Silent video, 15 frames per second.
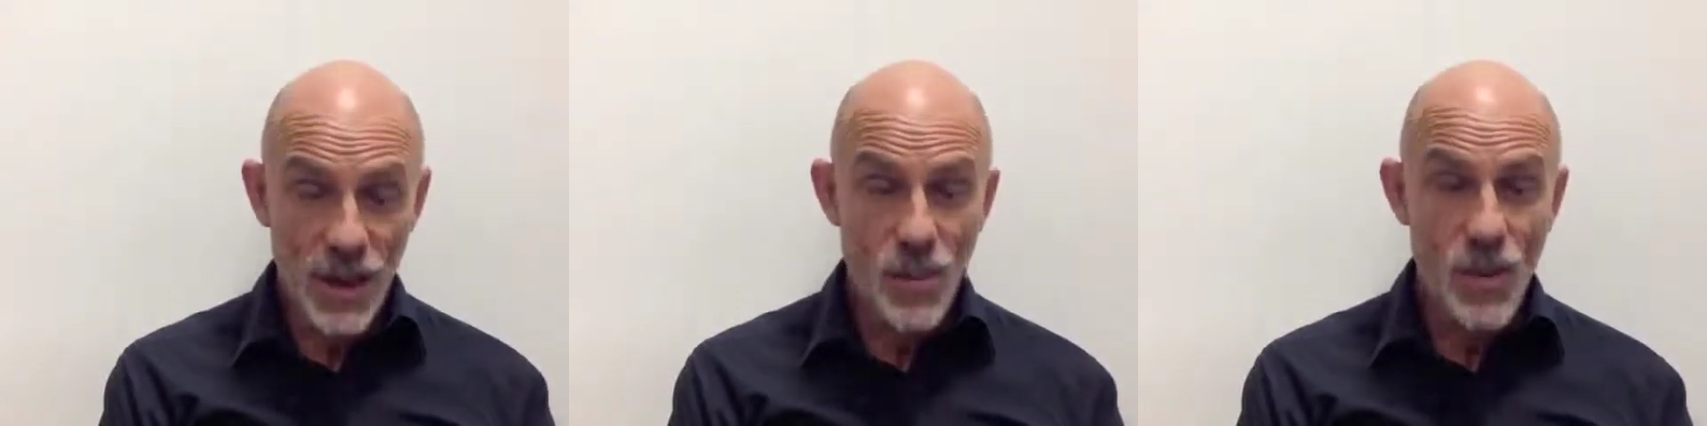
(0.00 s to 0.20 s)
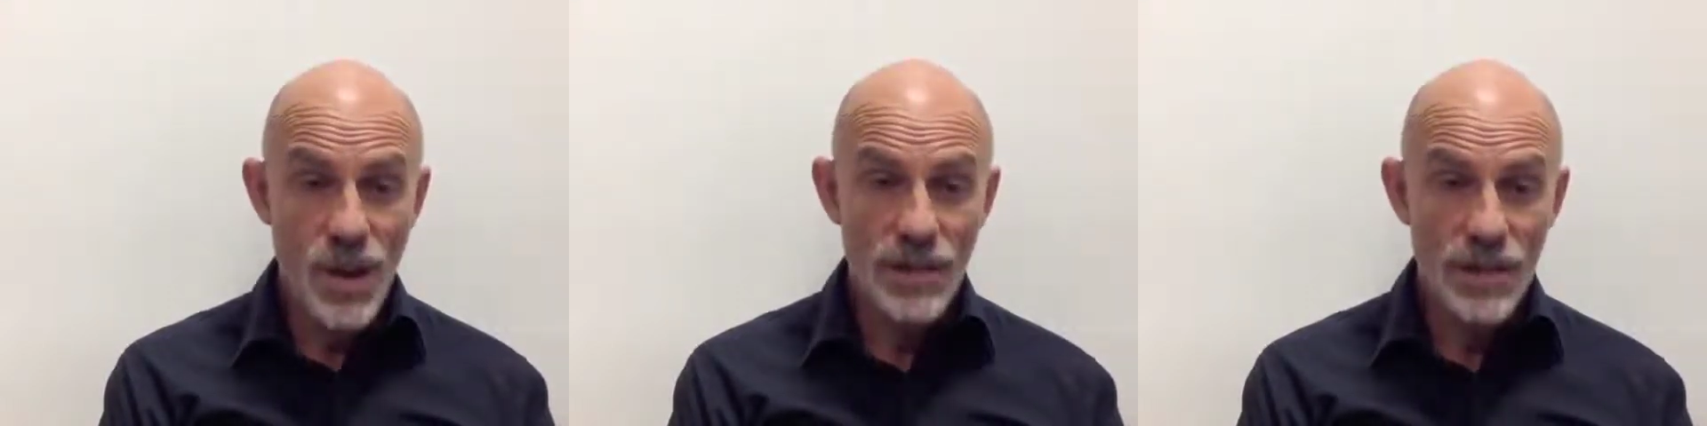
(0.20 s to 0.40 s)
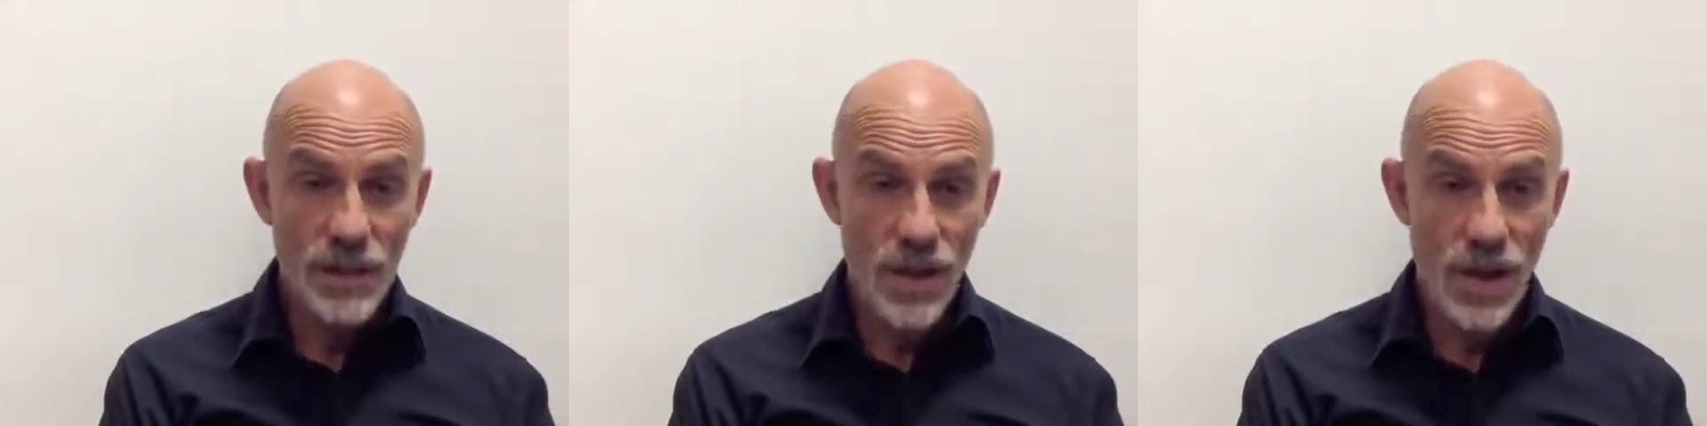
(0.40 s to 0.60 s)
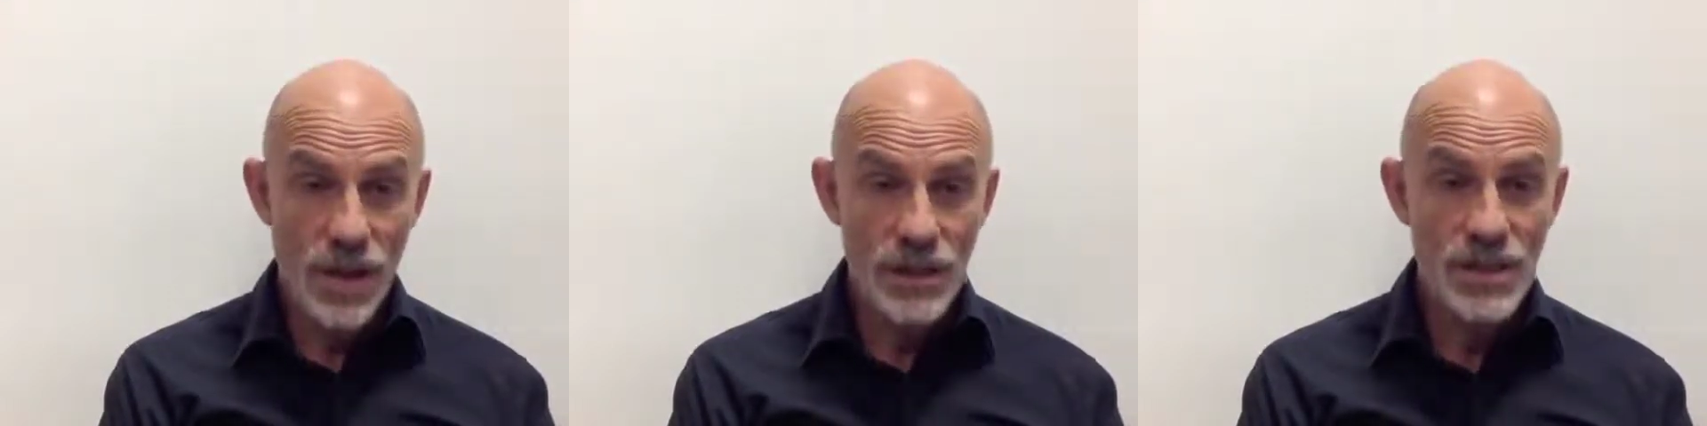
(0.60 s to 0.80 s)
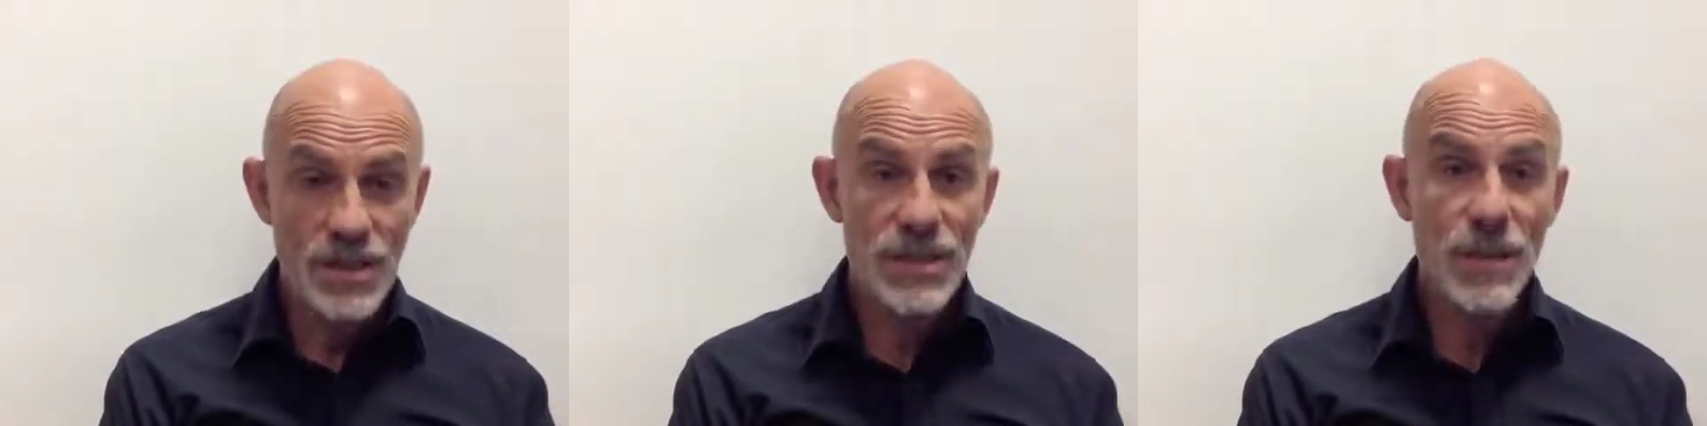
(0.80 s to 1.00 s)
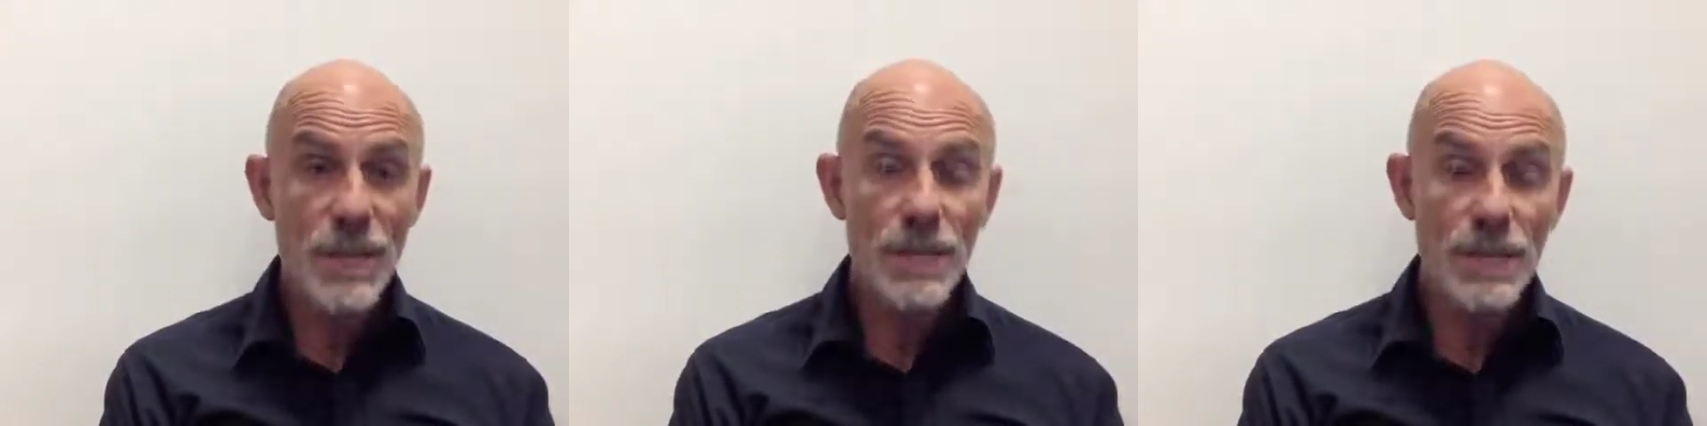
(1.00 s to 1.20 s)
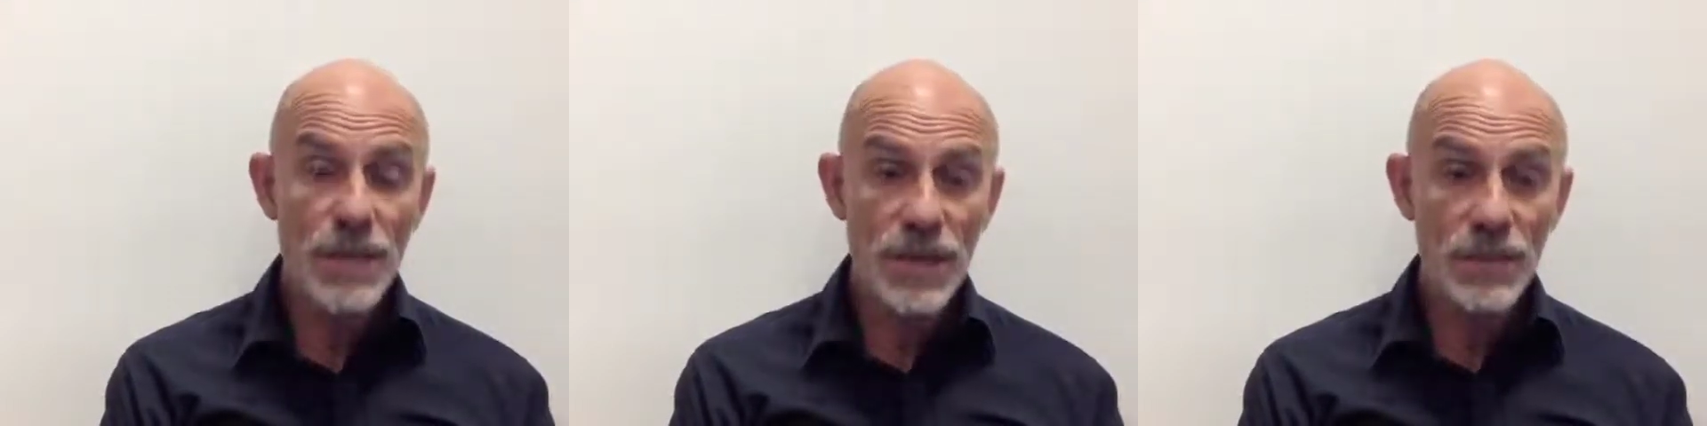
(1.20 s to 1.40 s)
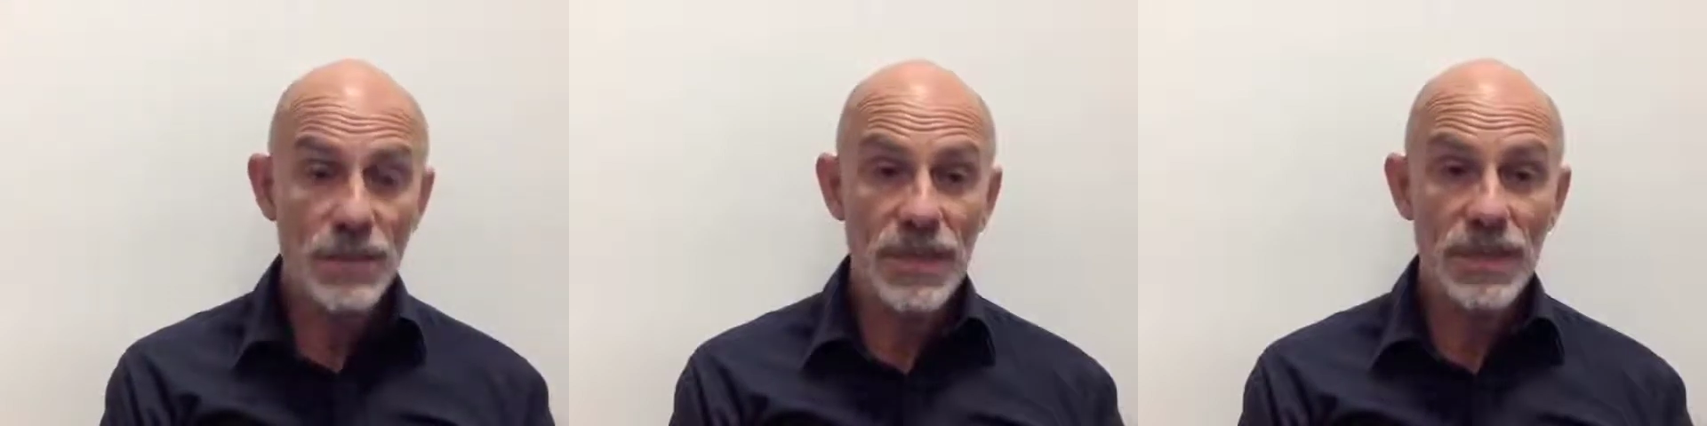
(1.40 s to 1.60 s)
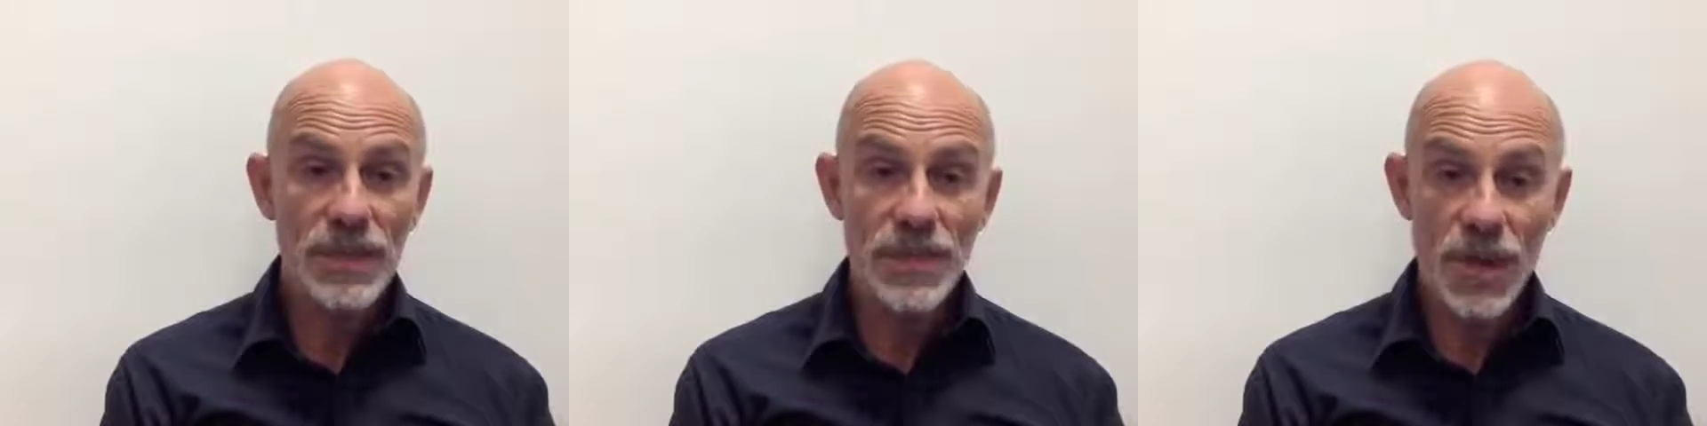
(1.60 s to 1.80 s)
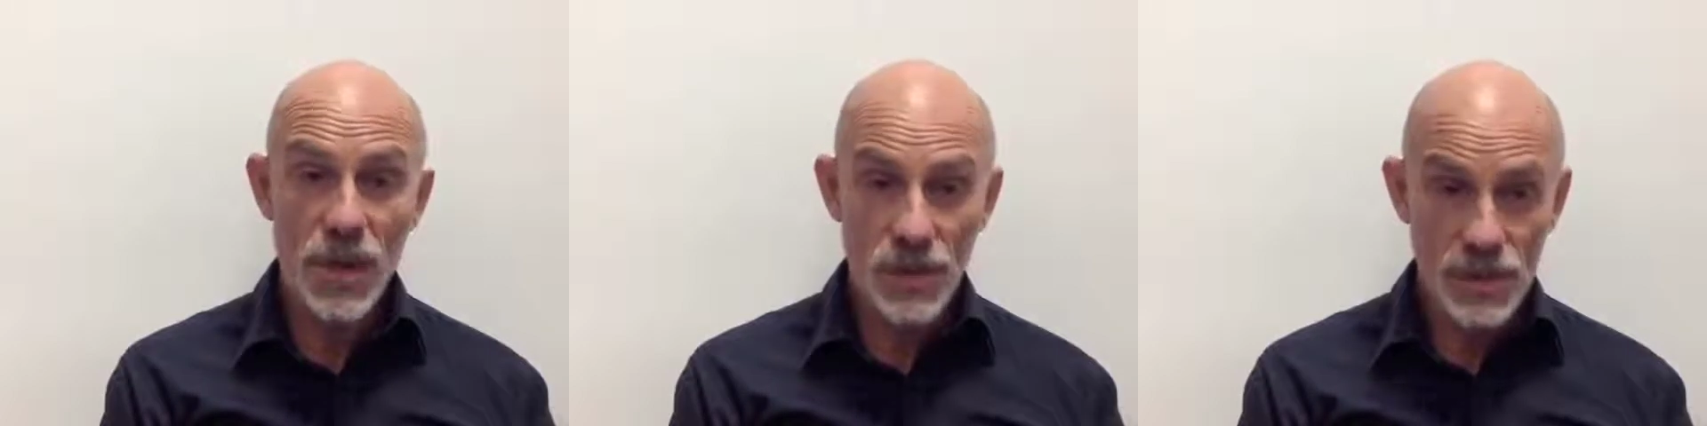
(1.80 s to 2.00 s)
retinitis
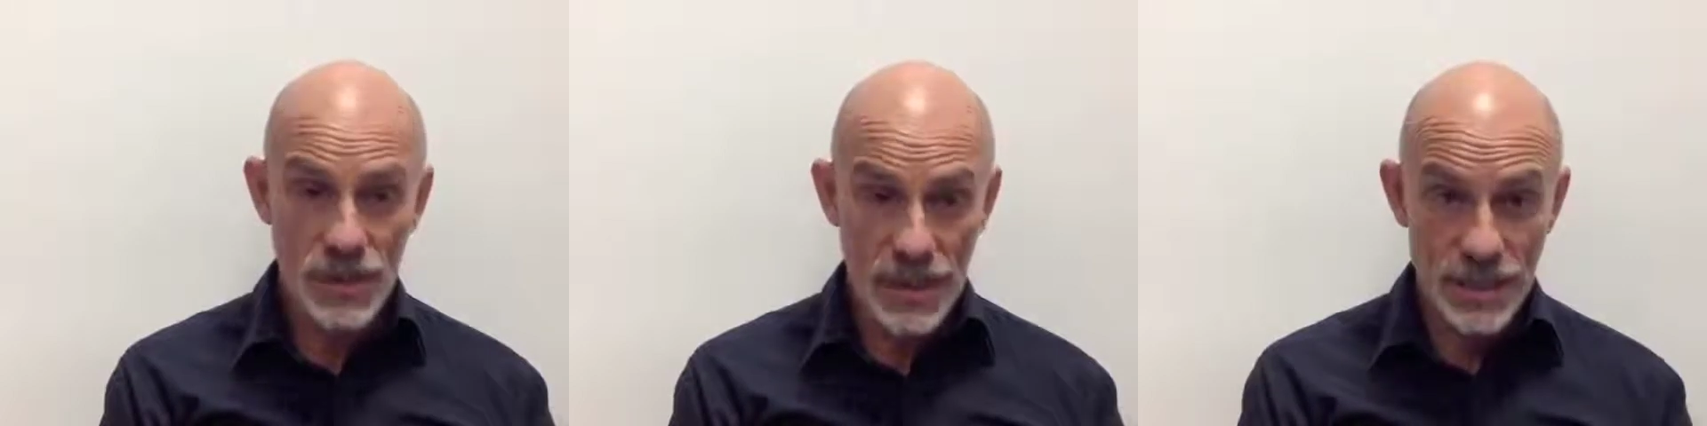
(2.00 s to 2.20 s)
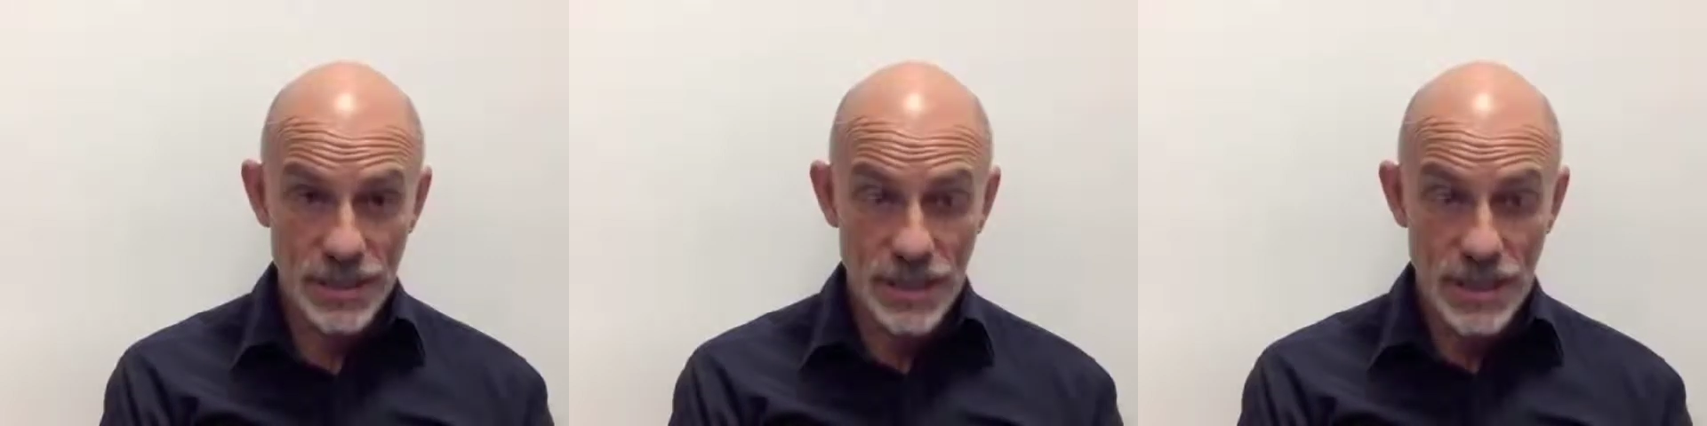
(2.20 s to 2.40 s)
pigmentosa.